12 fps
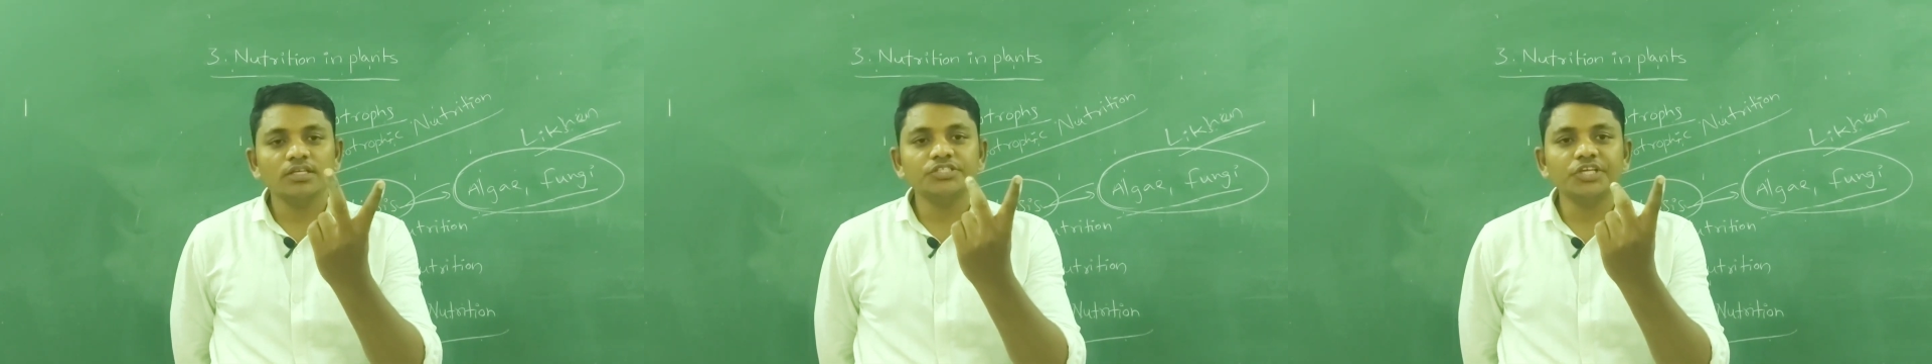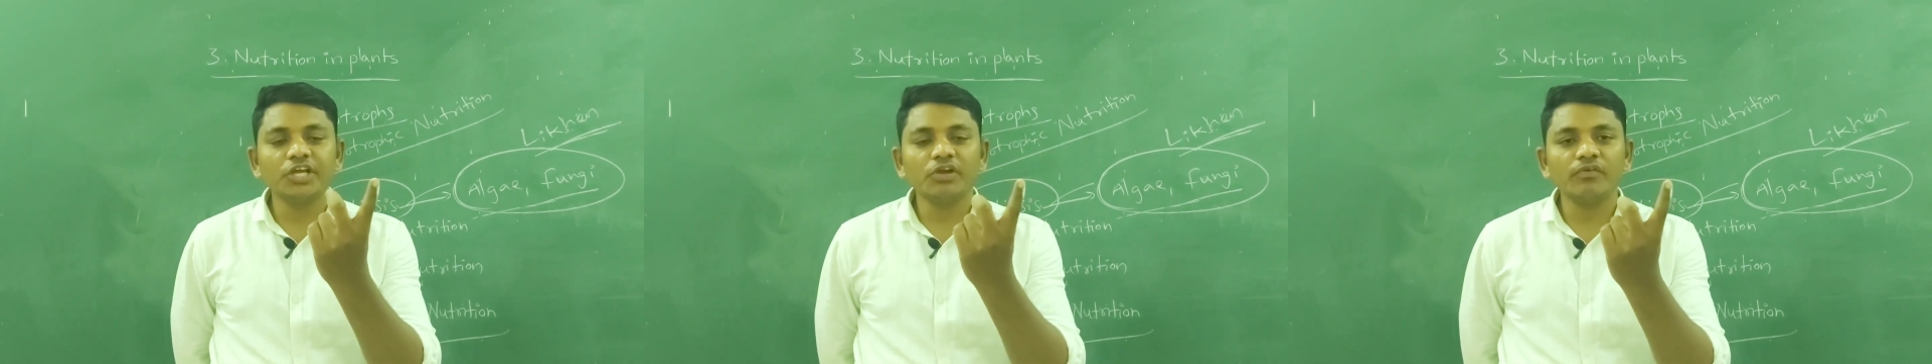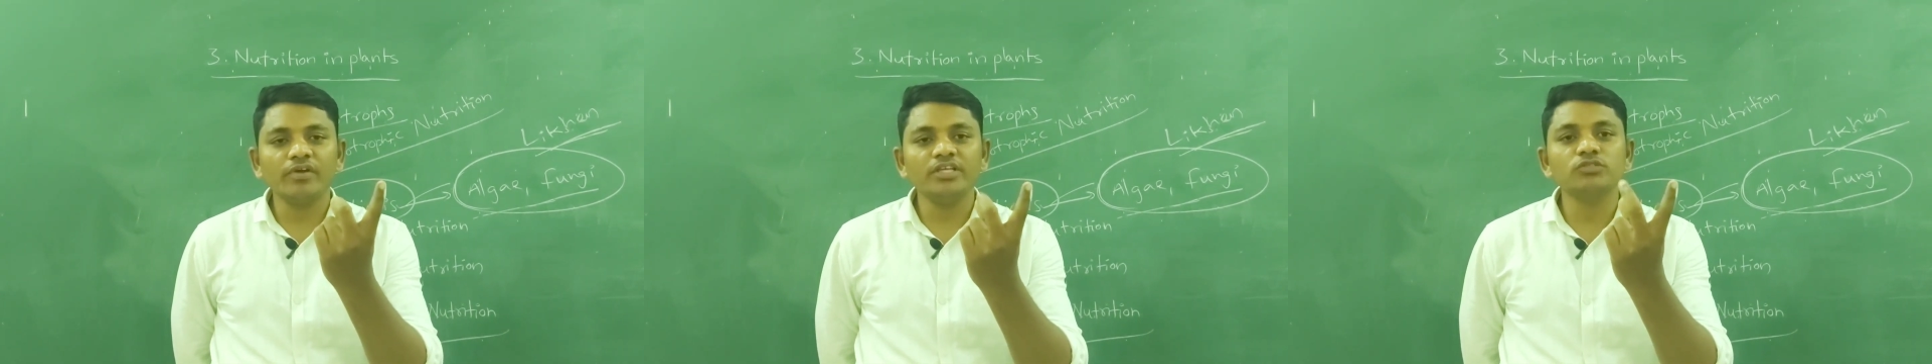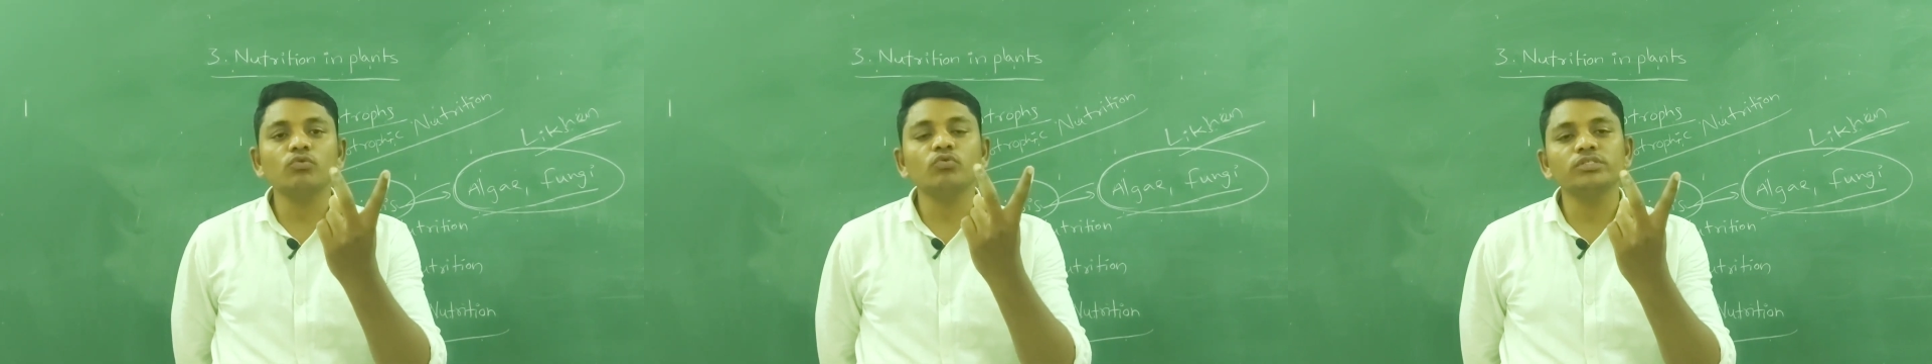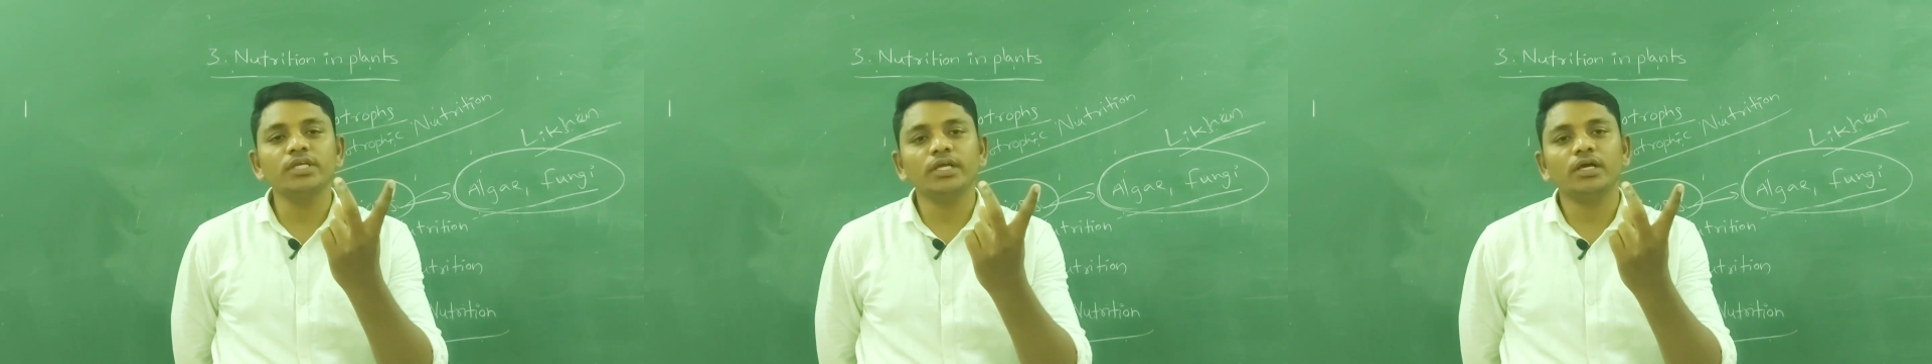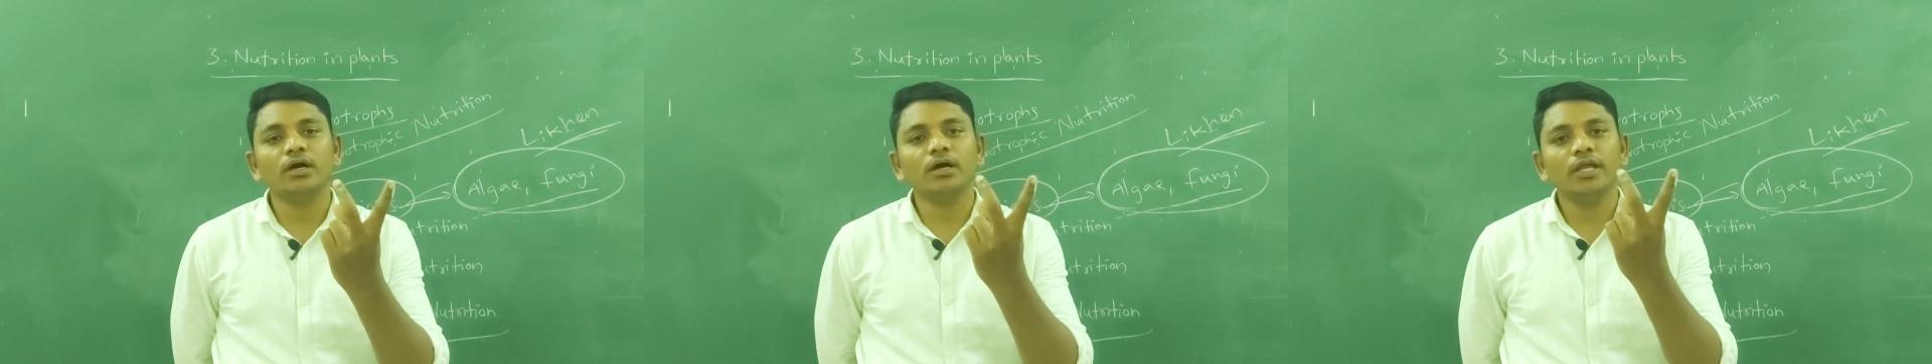second one is
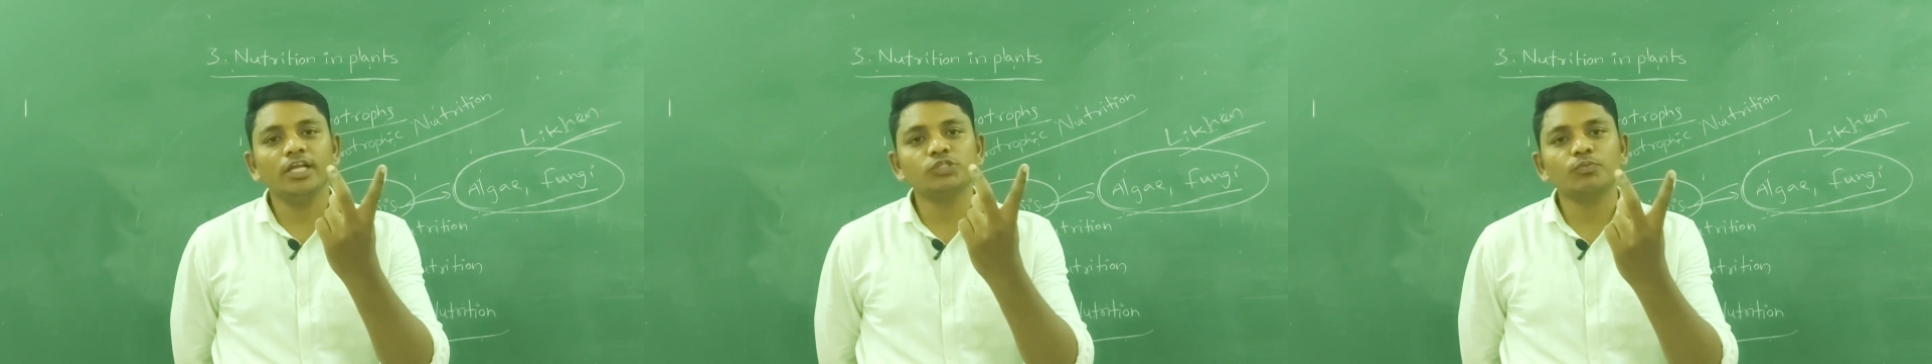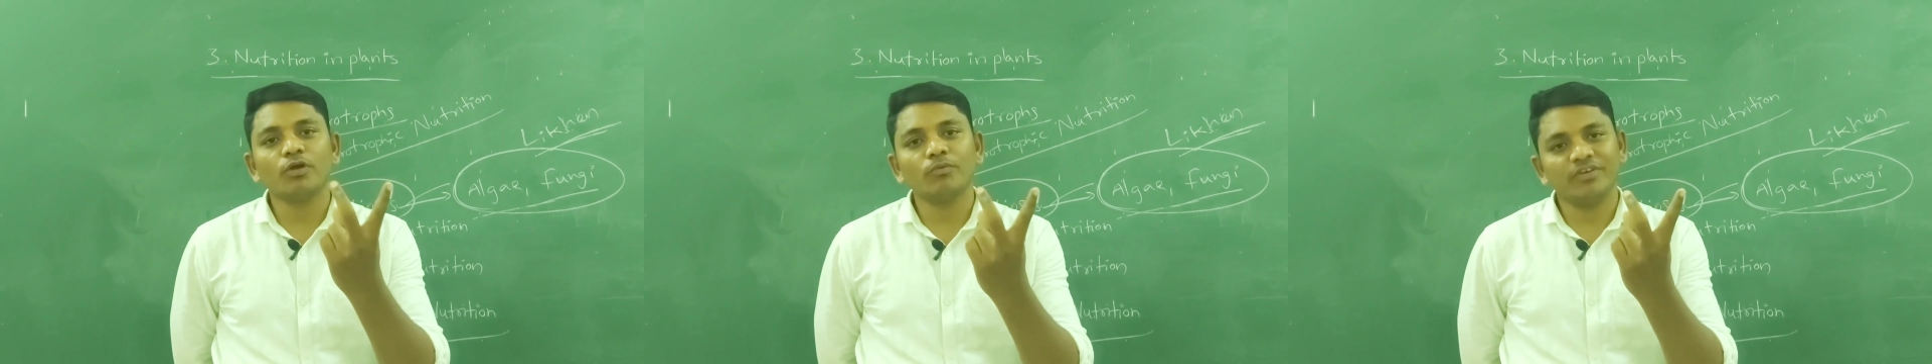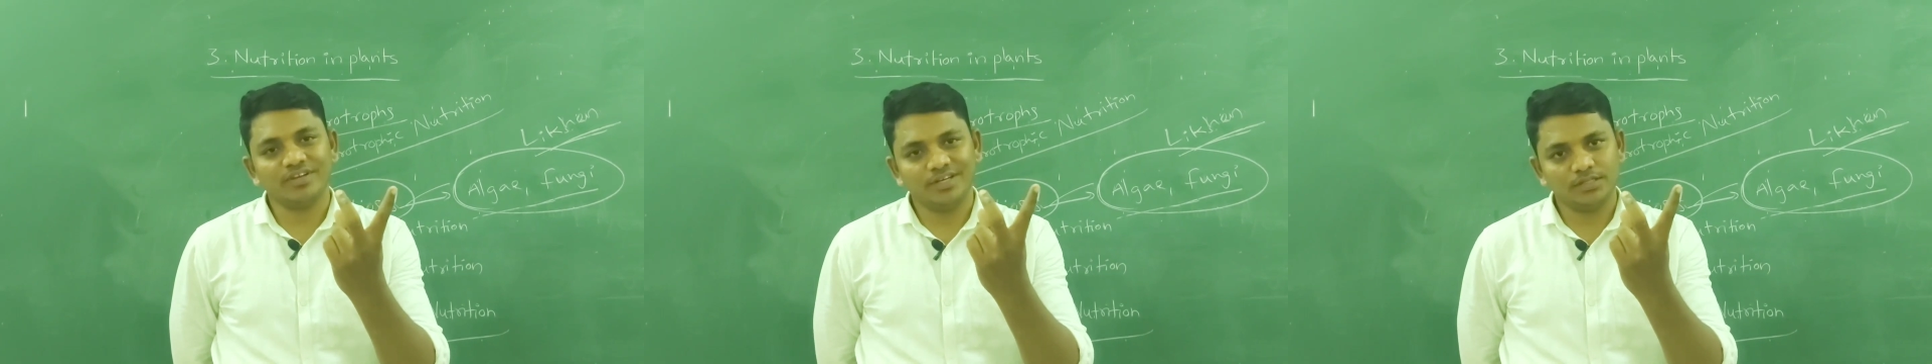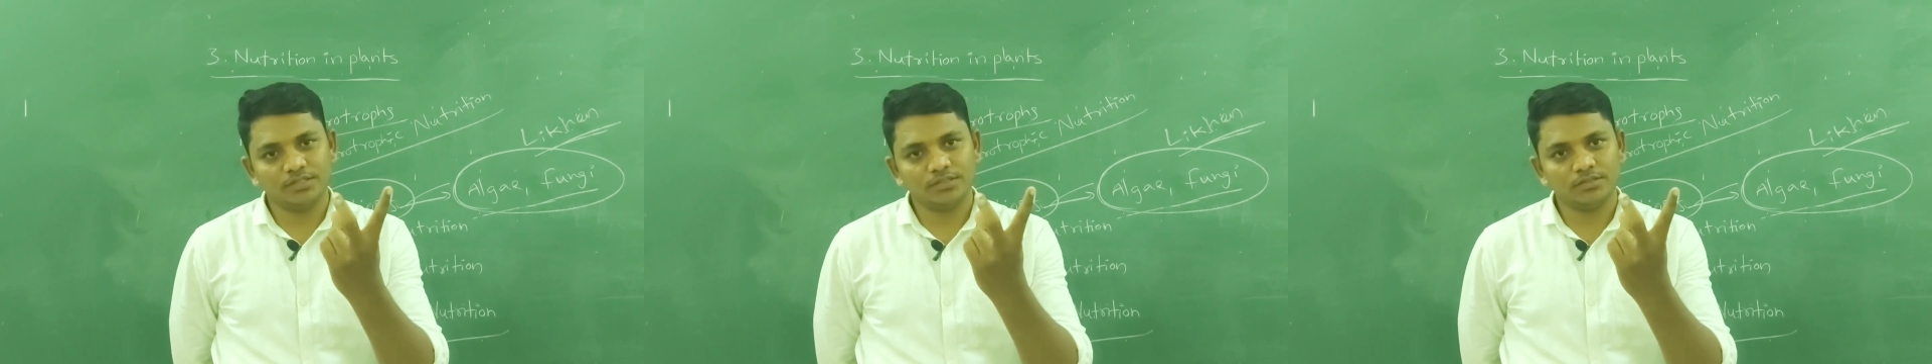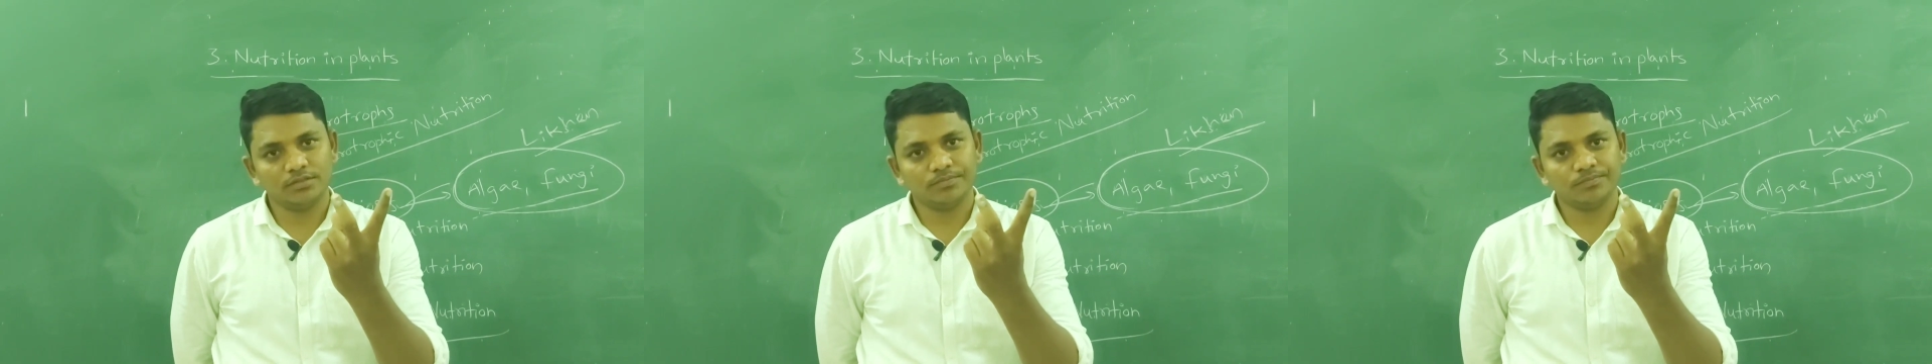losing its properties.